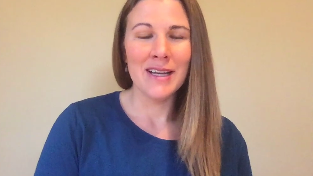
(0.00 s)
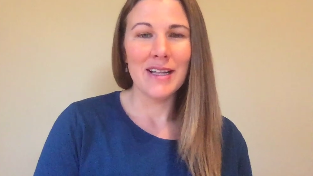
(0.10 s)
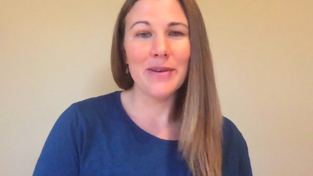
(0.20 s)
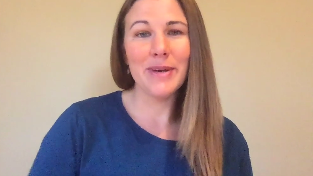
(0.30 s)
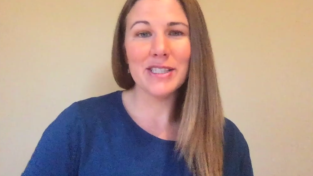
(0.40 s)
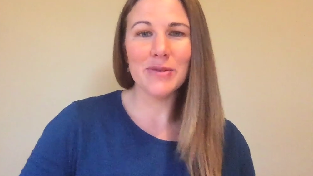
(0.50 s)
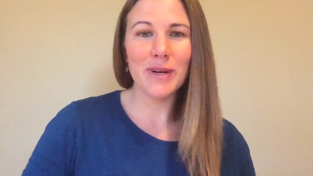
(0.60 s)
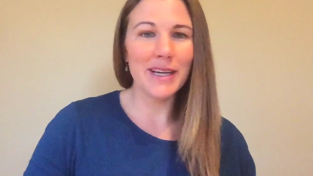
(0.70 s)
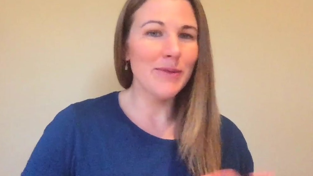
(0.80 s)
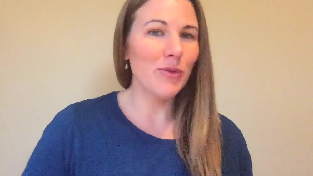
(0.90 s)
then it makes you
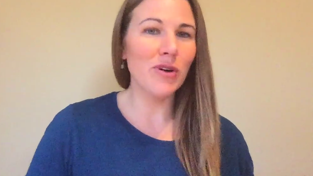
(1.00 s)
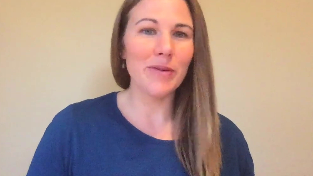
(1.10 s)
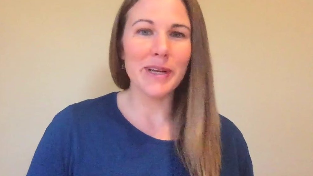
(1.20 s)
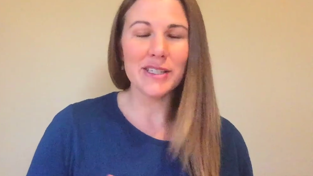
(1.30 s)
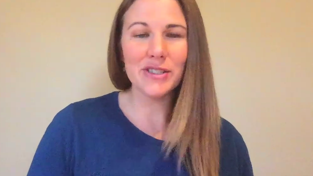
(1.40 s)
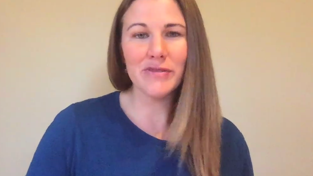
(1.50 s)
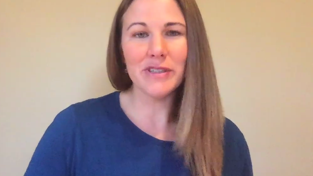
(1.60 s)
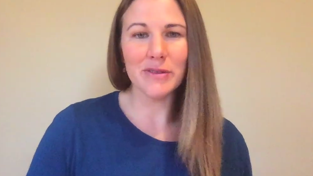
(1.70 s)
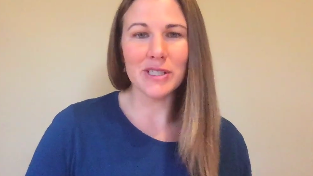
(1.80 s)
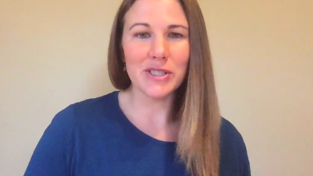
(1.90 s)
want to eat more because you
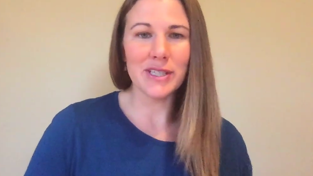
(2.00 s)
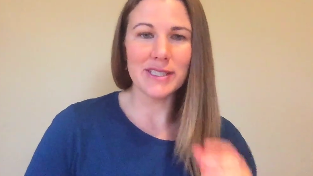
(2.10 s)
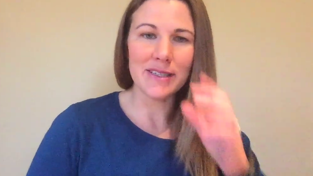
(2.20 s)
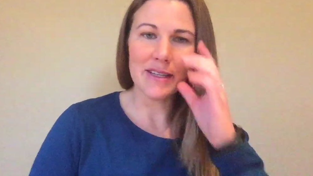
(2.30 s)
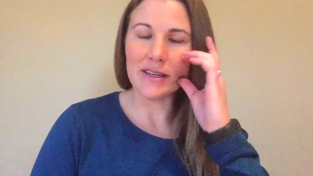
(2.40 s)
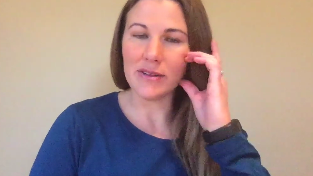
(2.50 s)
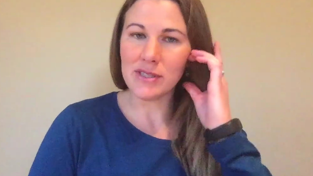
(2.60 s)
feel restricted, you know.